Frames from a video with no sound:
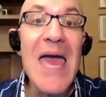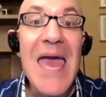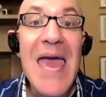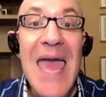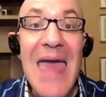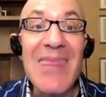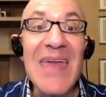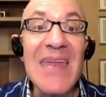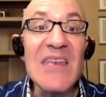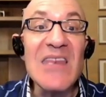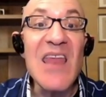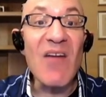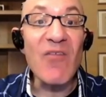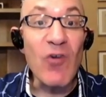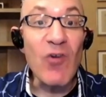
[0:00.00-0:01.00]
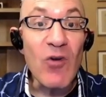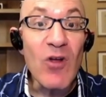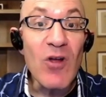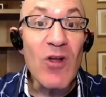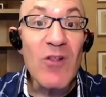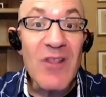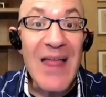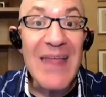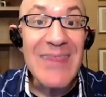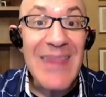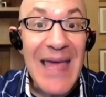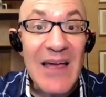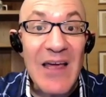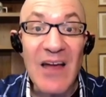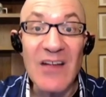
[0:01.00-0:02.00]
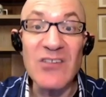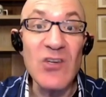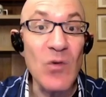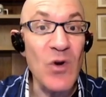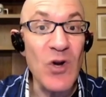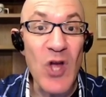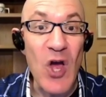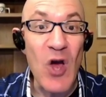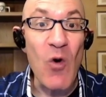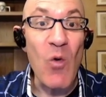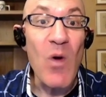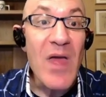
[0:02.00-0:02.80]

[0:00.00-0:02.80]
and they never let that customer go.